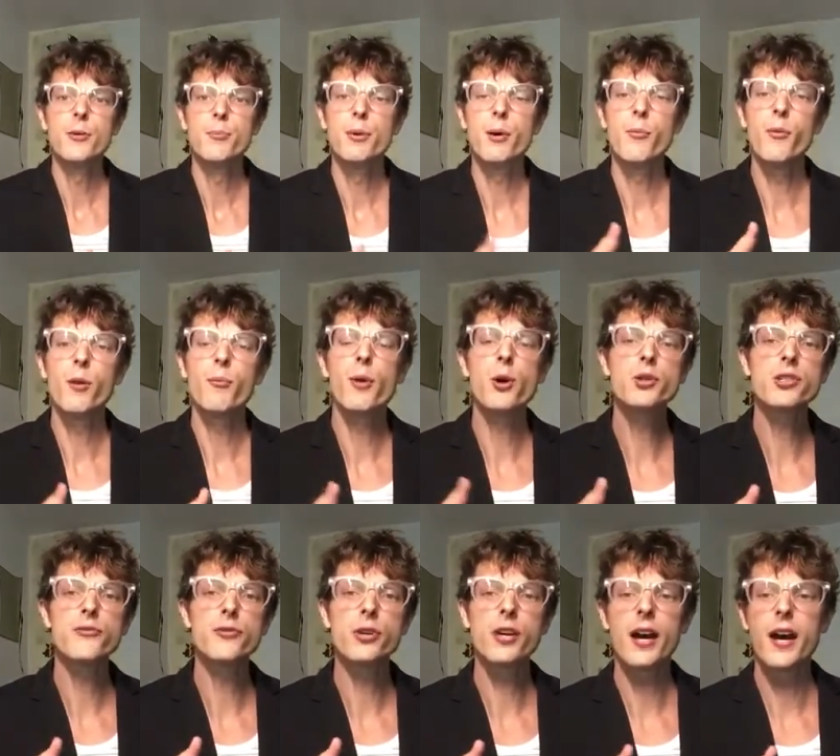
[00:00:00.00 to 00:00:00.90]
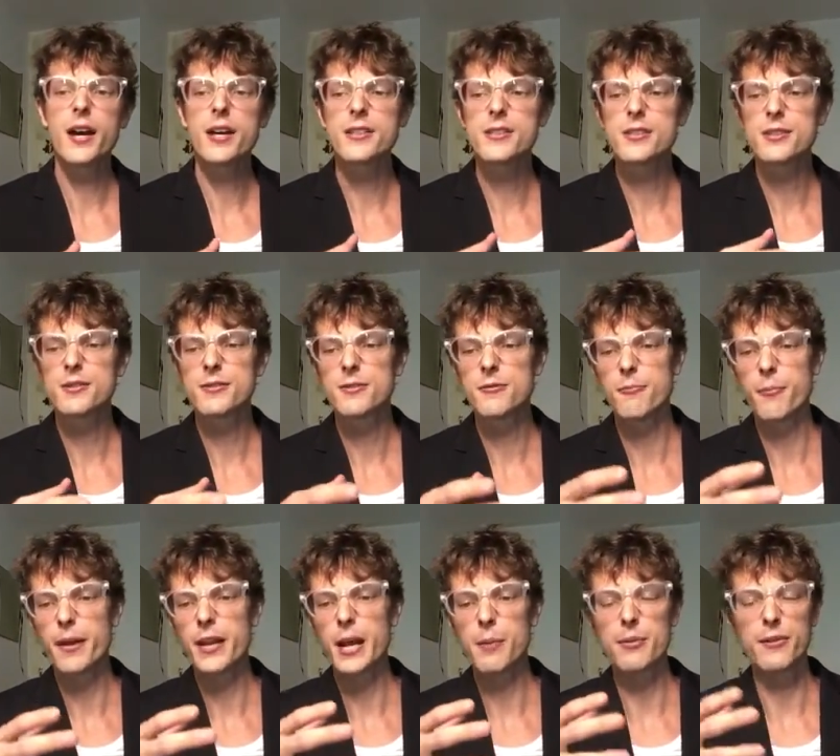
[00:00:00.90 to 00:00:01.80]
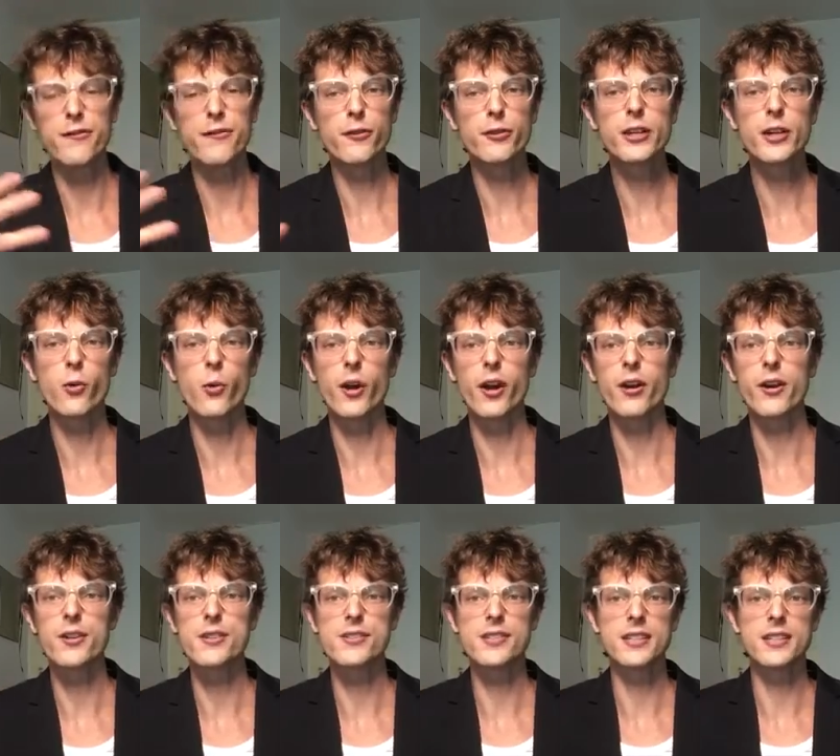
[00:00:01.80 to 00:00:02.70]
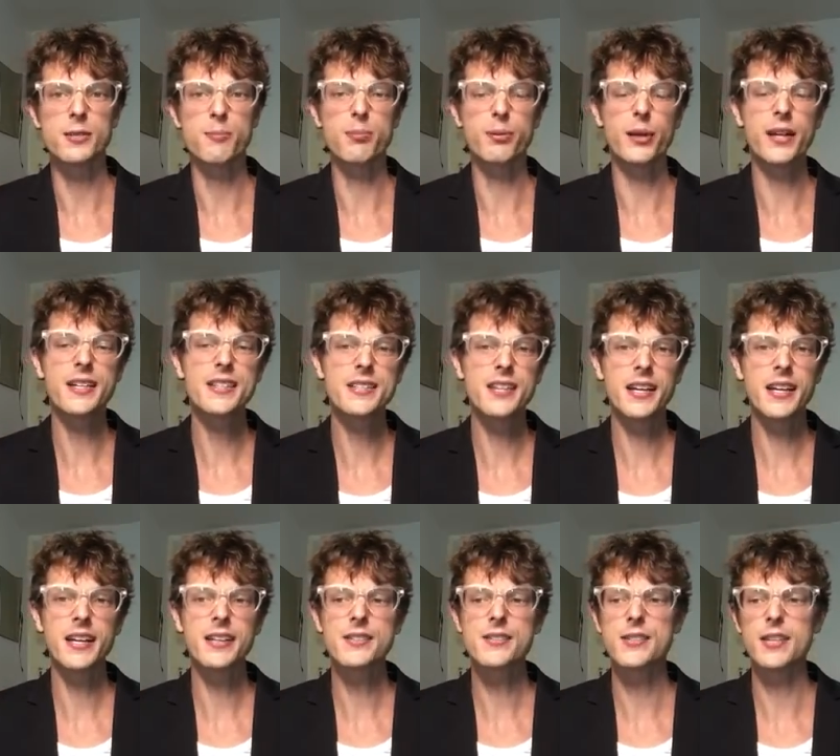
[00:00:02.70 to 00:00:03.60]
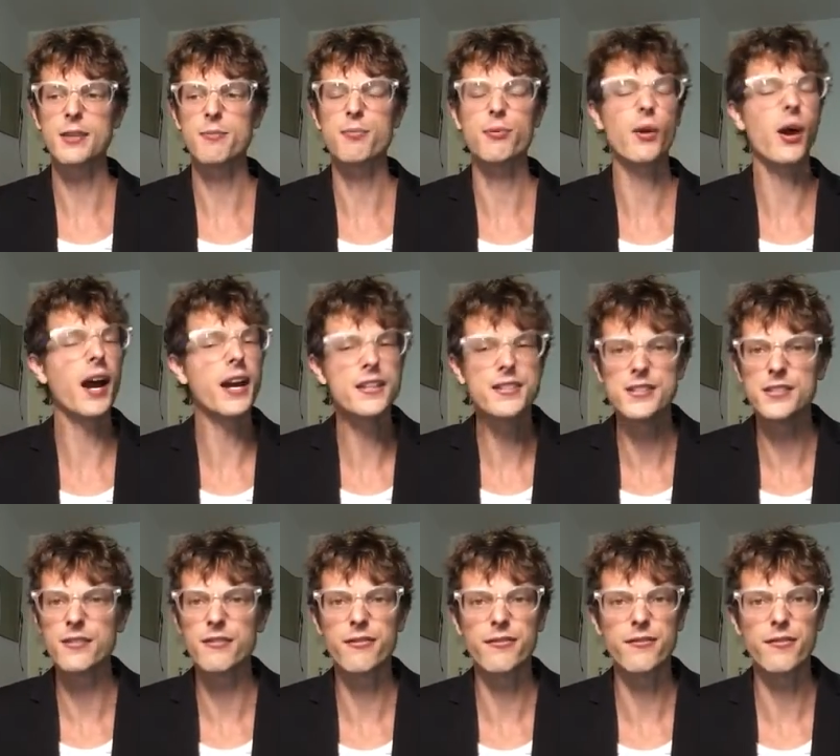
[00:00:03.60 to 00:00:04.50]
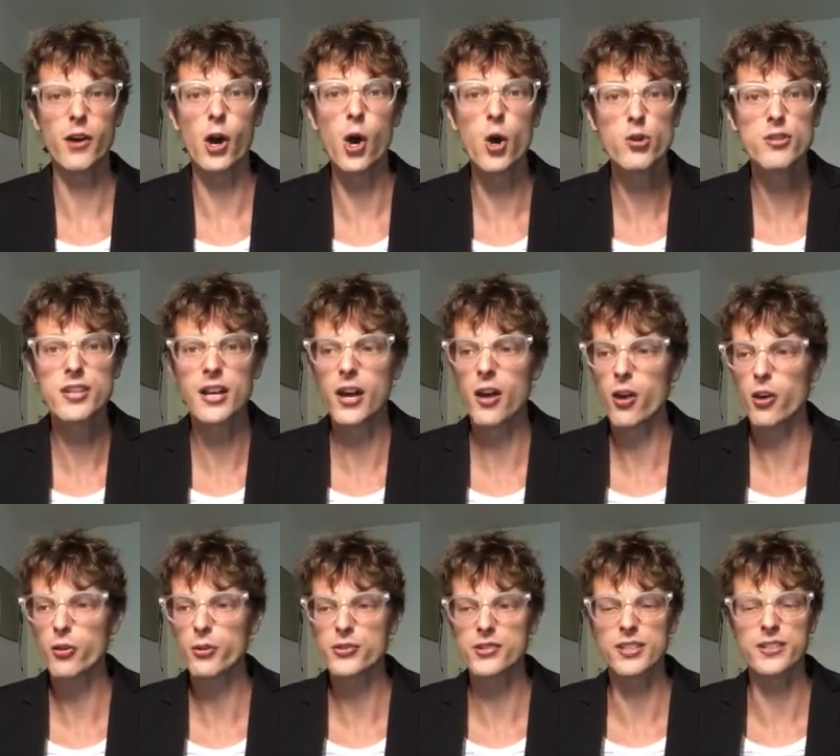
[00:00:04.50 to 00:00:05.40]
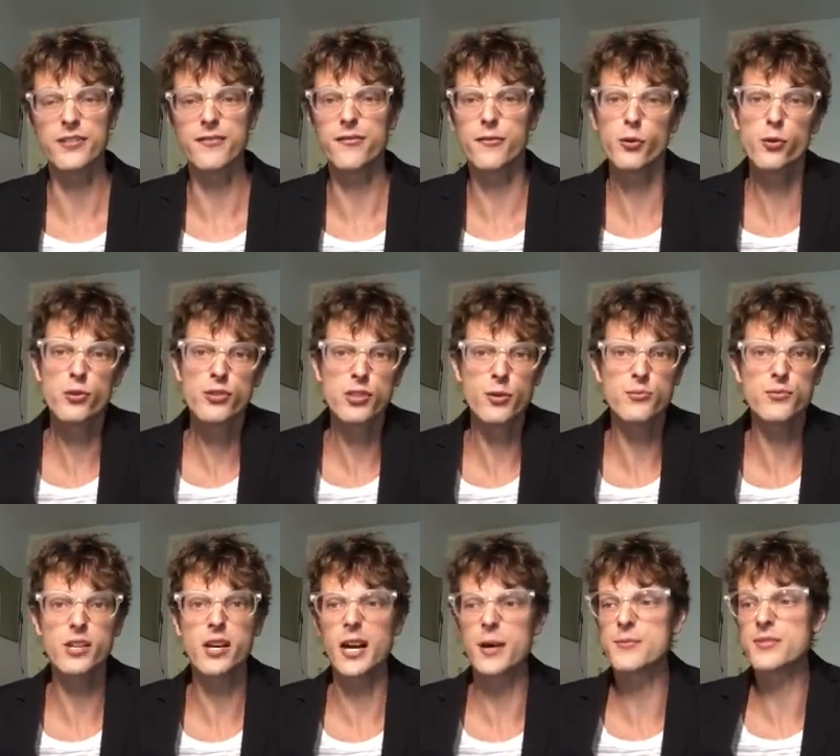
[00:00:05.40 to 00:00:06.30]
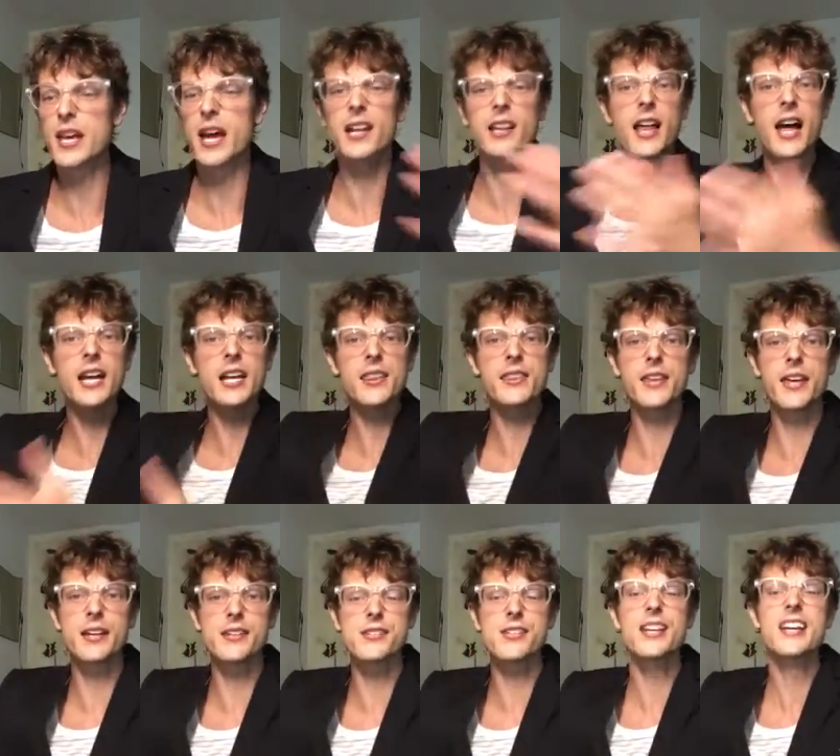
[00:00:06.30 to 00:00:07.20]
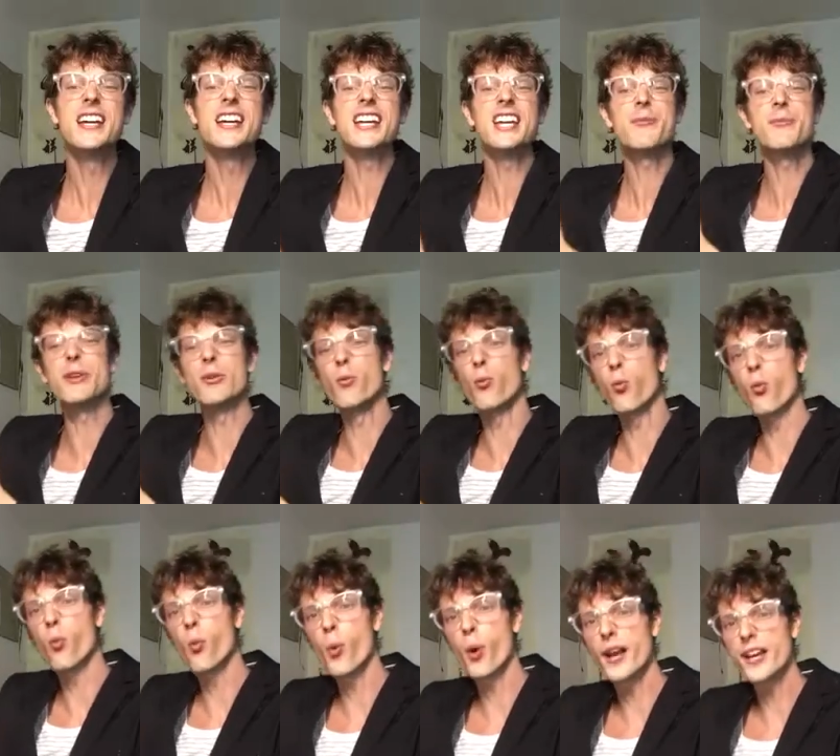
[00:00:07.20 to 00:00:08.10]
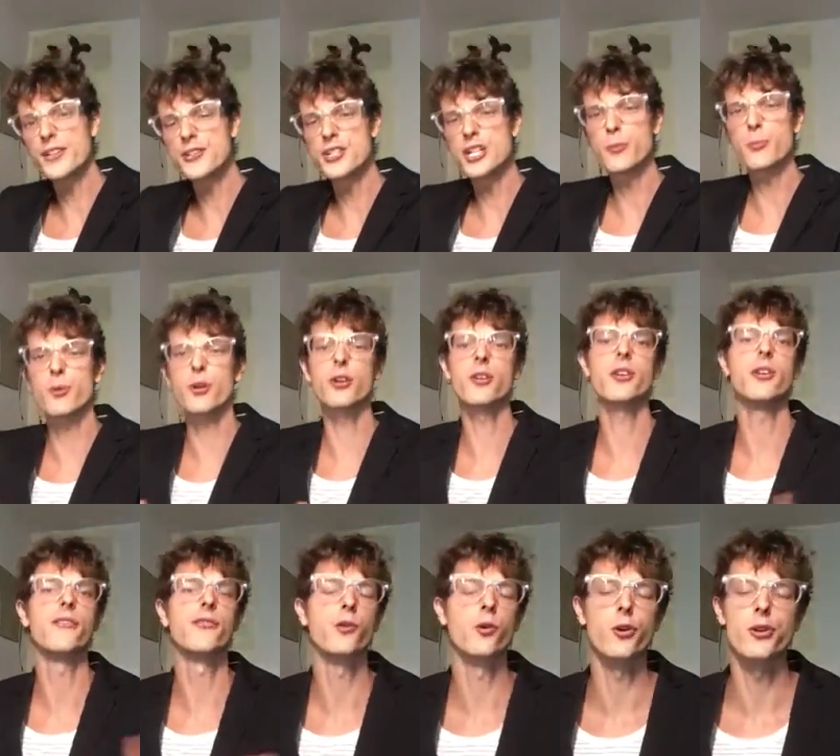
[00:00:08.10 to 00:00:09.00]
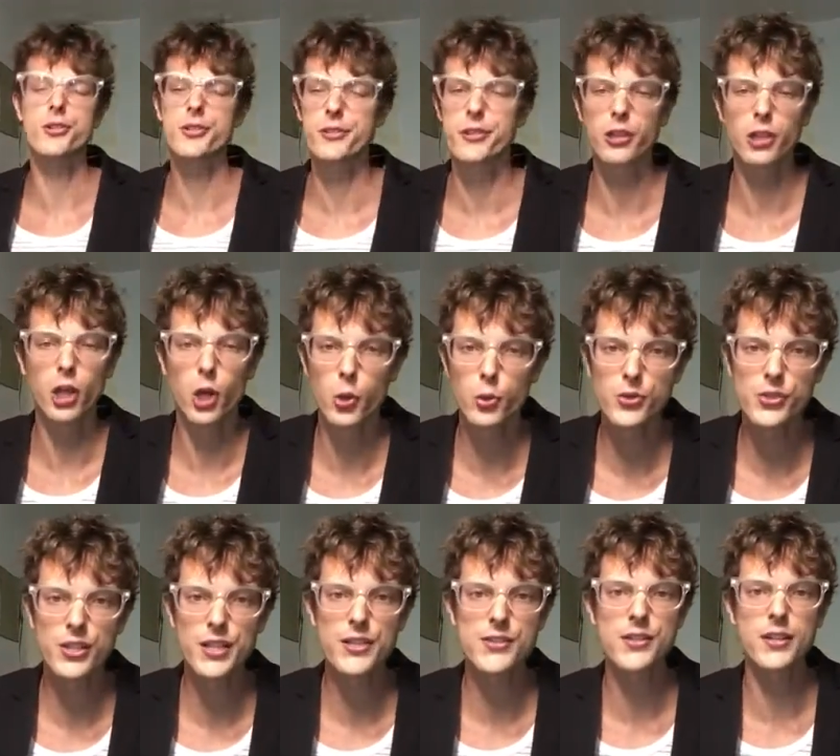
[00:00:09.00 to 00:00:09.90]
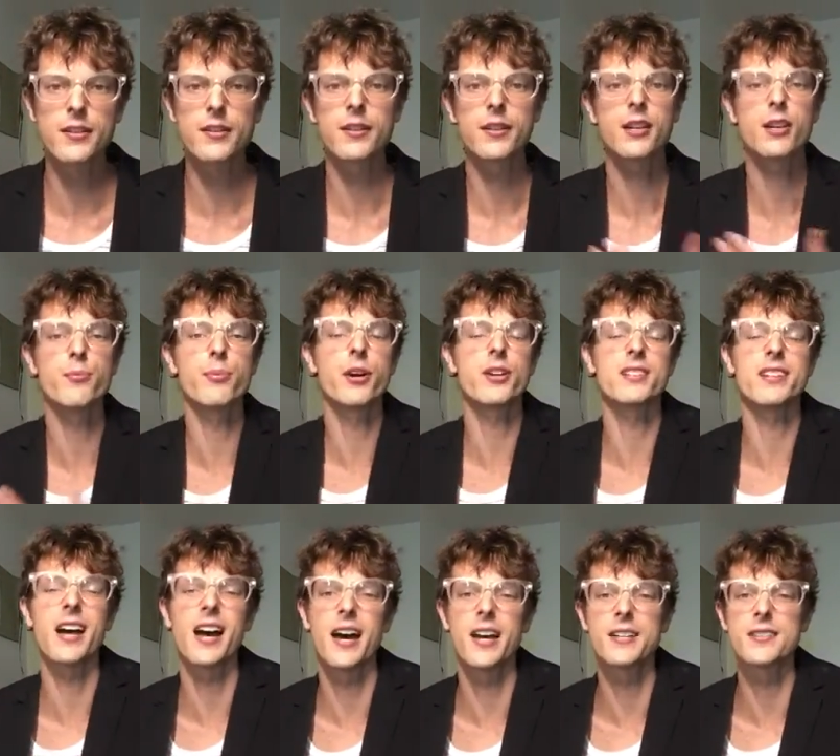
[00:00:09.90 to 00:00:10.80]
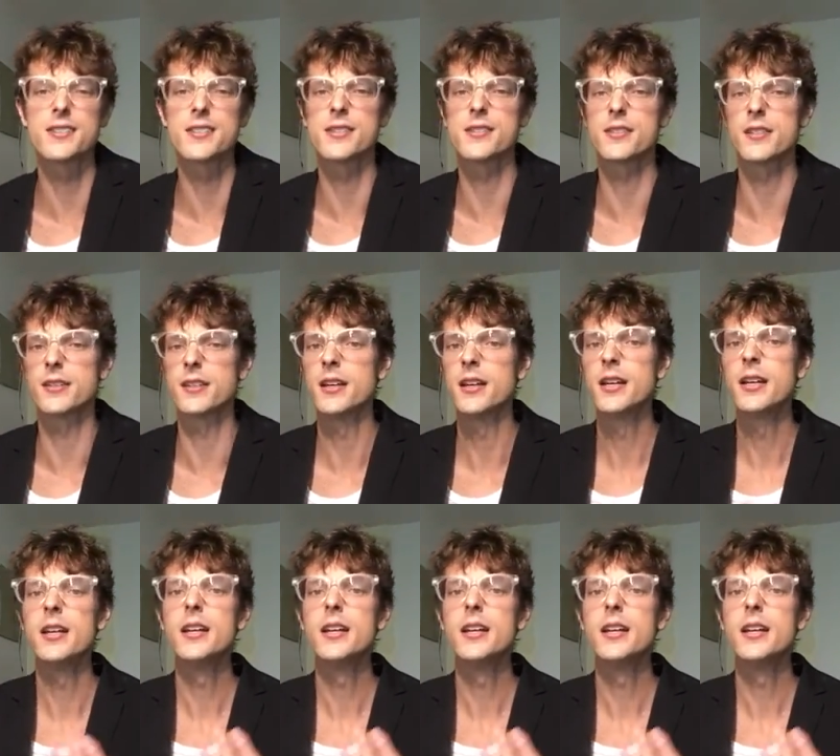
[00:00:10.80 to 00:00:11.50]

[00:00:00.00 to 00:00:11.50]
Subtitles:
But what most of you guys may not be fully aware is that the plane tickets and prices of hotels and food sometimes, a lot of things can be way cheaper, of course, in the low season compared to high season.